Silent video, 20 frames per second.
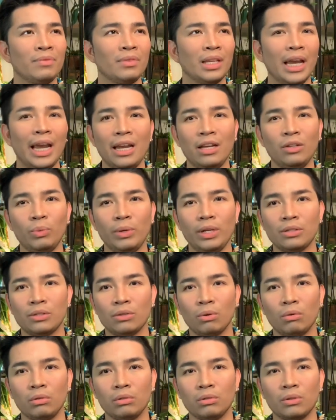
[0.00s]
8 weeks
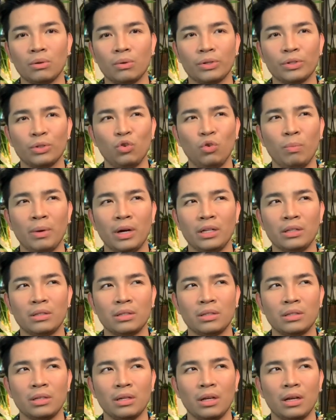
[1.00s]
old or 2
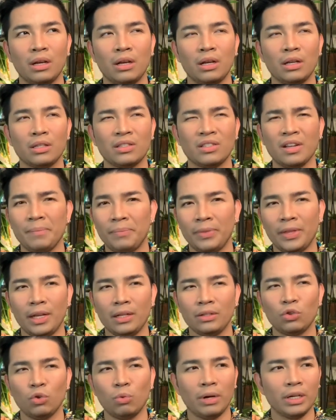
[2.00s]
months, something,
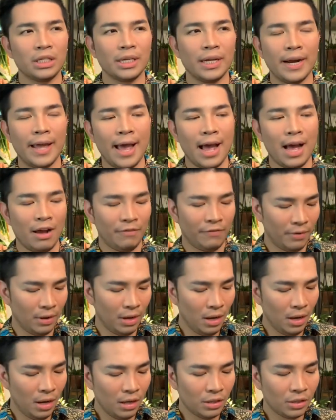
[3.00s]
2 months and a half.
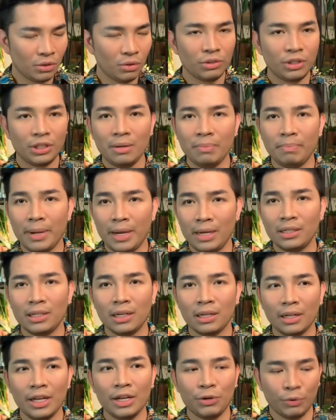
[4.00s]
So she
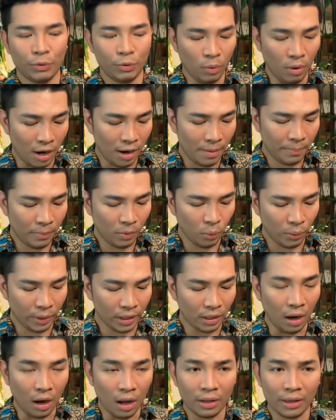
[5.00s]
basically grew up
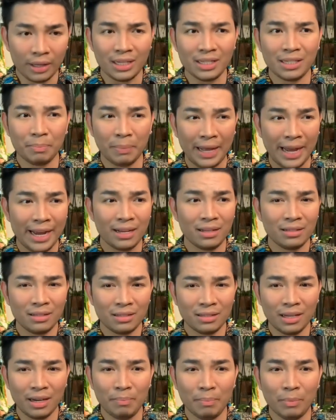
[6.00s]
with all these
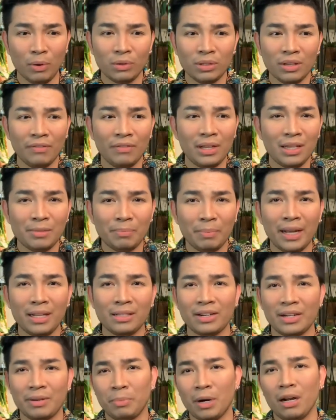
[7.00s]
plants, and most of these plants
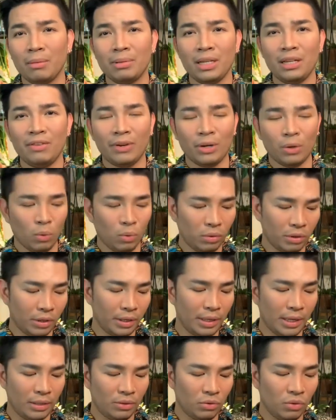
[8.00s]
are probably even older
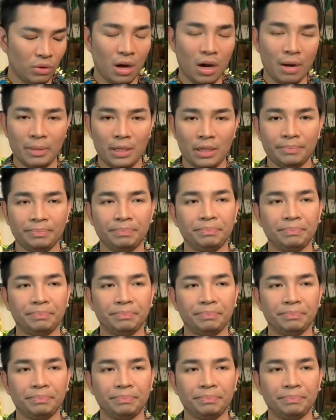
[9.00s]
than Tsunami.